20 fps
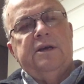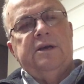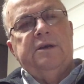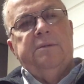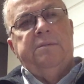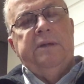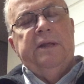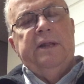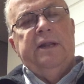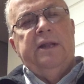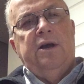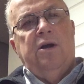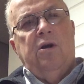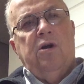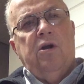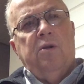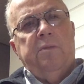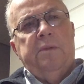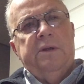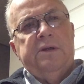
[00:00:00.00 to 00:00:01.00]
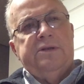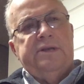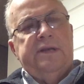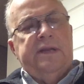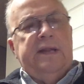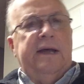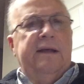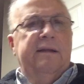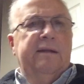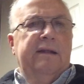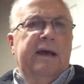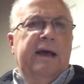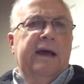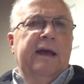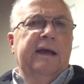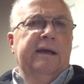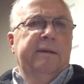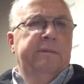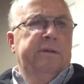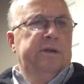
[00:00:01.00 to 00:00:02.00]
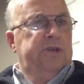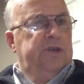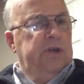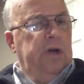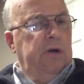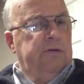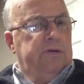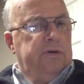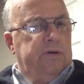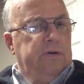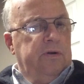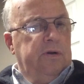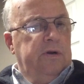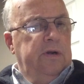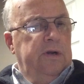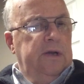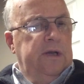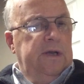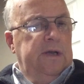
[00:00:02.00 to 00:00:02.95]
completely harmless, and I am a jokester,